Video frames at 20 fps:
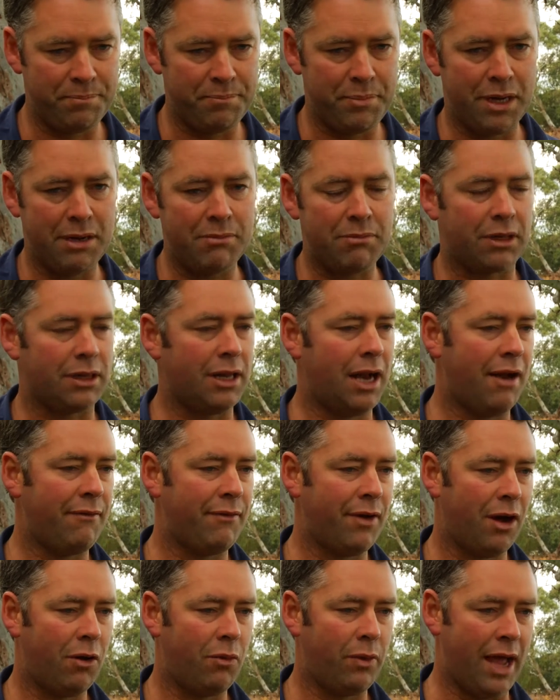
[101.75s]
But in McLaren
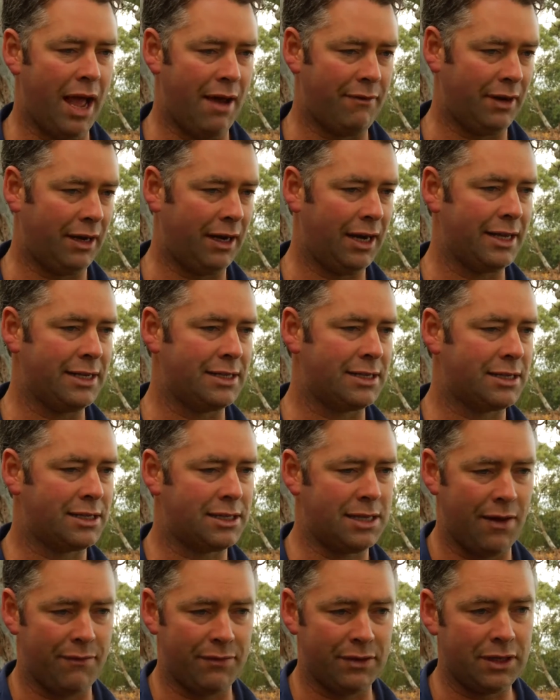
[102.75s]
Vale, we have at least
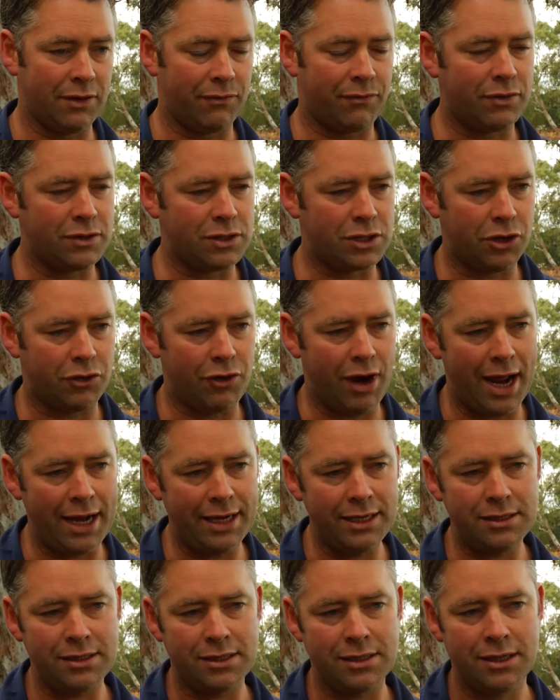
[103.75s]
7 different
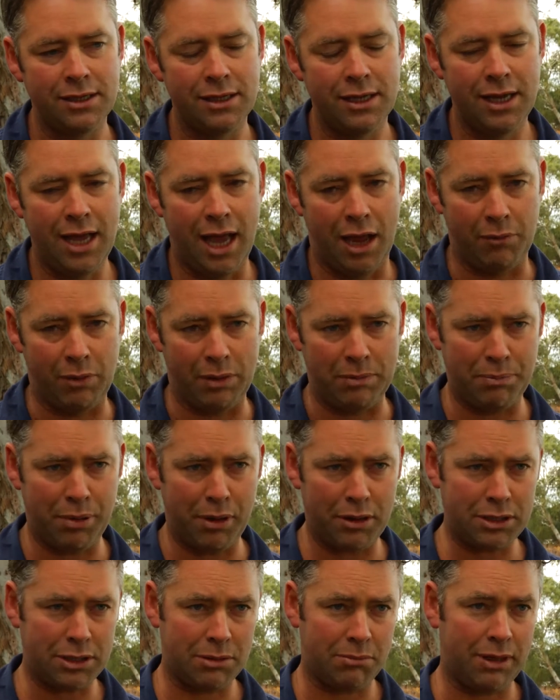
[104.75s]
terrains, and we
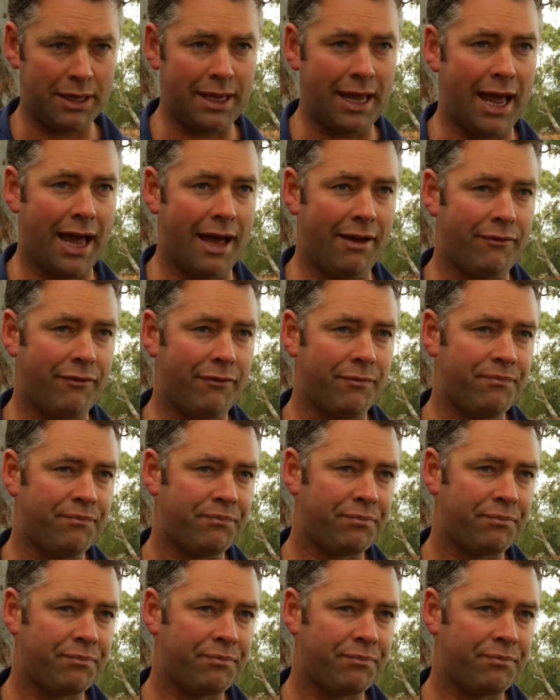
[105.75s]
possibly have